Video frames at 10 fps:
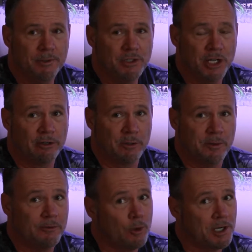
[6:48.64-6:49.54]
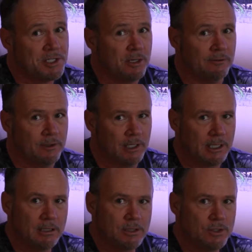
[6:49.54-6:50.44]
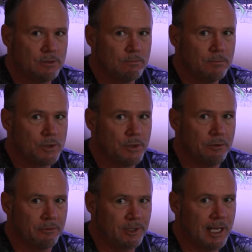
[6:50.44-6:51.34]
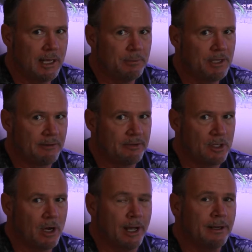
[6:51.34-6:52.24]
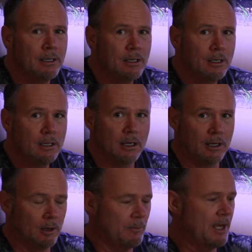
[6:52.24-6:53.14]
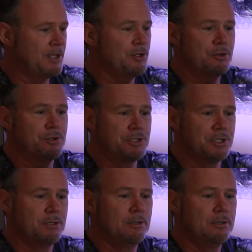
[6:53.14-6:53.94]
generally before I start filling it, so I don't forget, but I forgot, I use